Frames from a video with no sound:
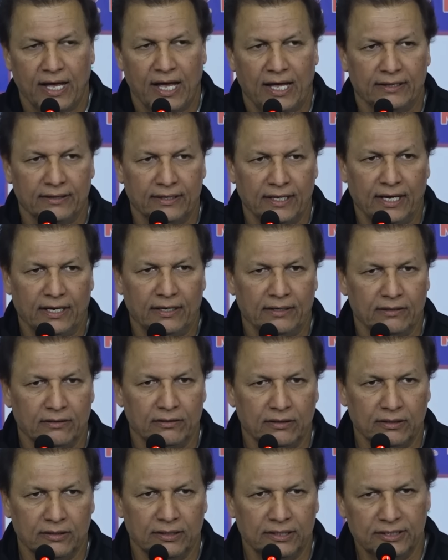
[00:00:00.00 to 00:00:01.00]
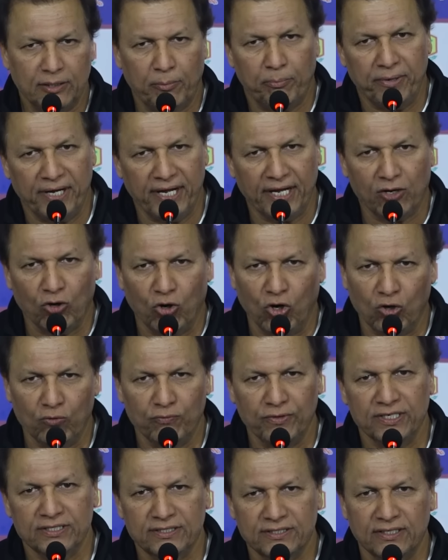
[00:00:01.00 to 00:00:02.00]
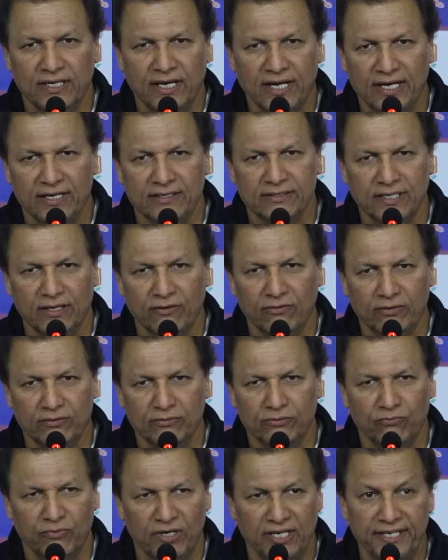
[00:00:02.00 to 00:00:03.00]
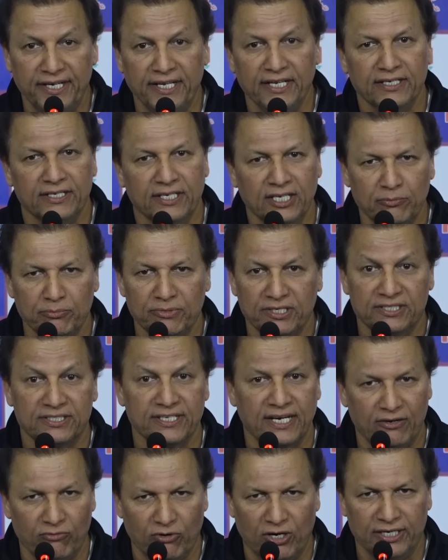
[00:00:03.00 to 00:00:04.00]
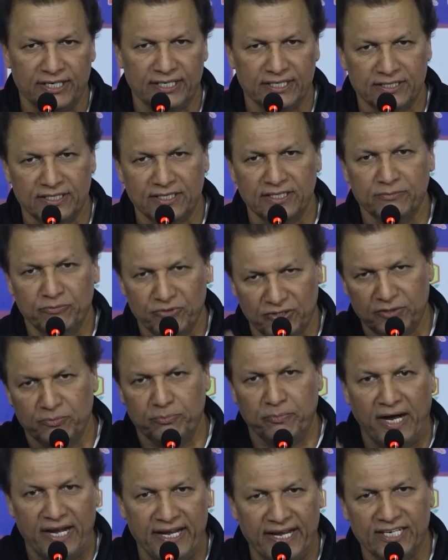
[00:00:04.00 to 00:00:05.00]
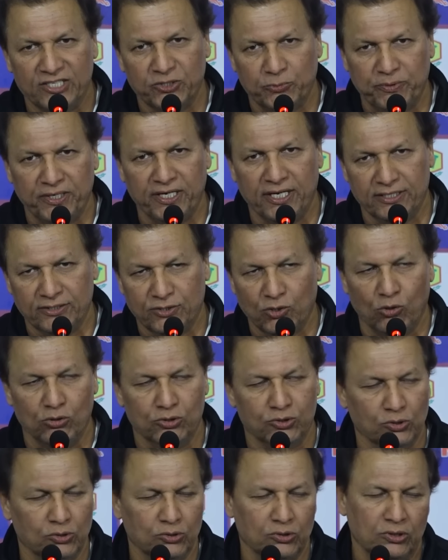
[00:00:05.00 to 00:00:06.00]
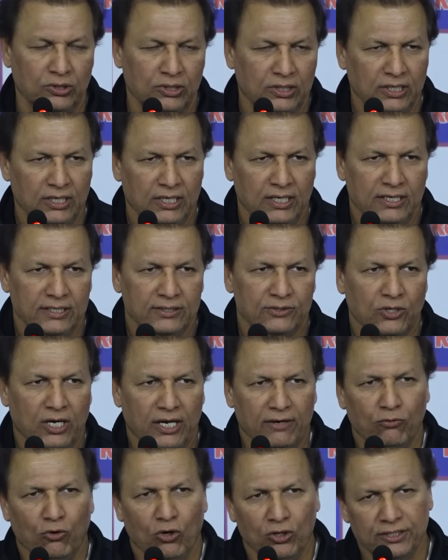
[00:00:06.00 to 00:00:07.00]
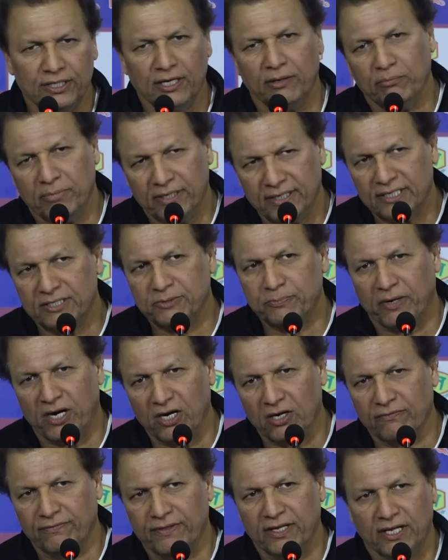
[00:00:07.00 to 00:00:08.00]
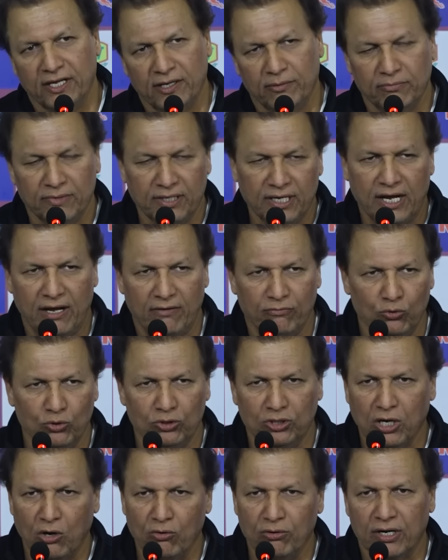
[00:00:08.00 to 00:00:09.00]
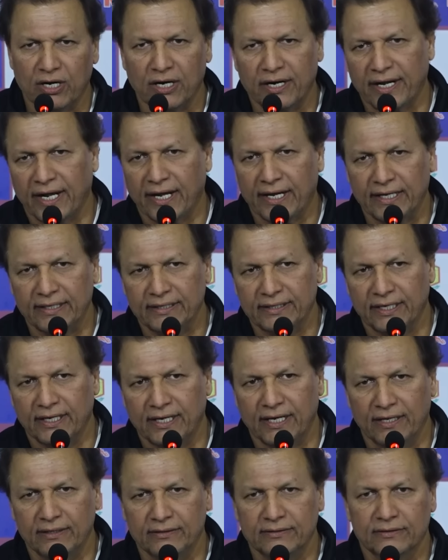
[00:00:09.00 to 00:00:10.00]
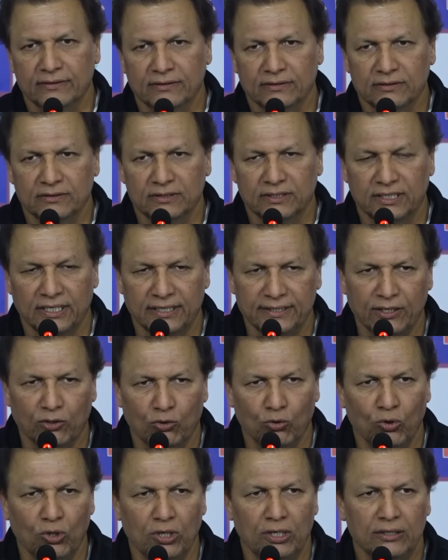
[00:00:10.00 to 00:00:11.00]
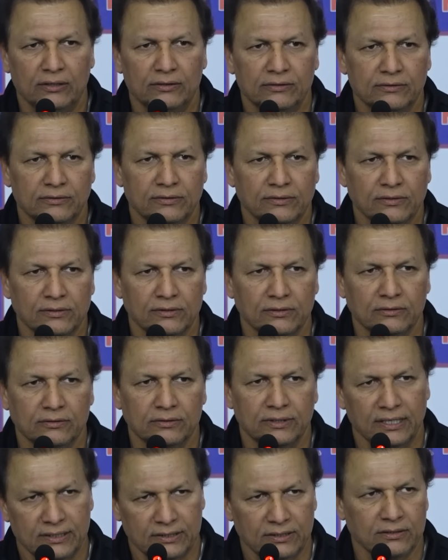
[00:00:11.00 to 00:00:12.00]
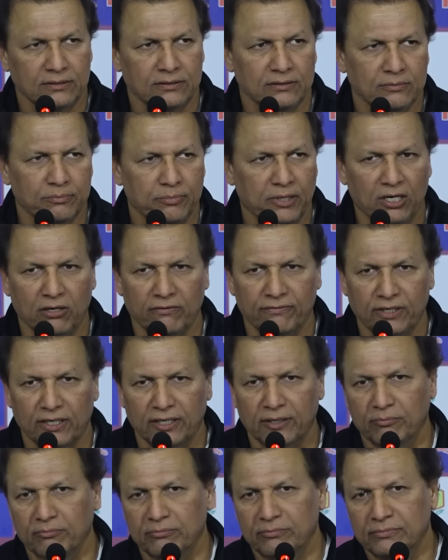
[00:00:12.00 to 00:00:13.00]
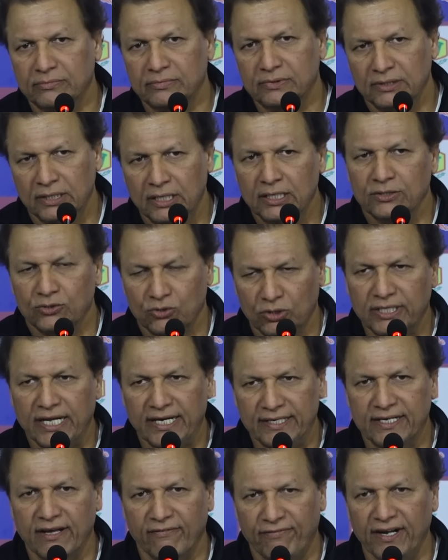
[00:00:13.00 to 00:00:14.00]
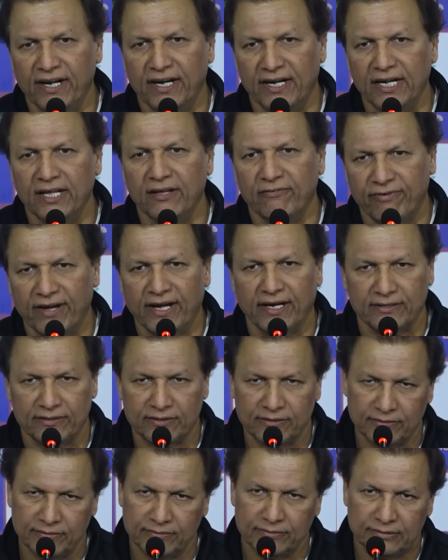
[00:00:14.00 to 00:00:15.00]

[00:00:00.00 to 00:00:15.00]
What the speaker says: and then in the break always has a leading team disadvantage. With my experience also, so I warn them. But it's part of the game. They have good counter attack and they can get the goal. So that's part of the game. So that definitely affect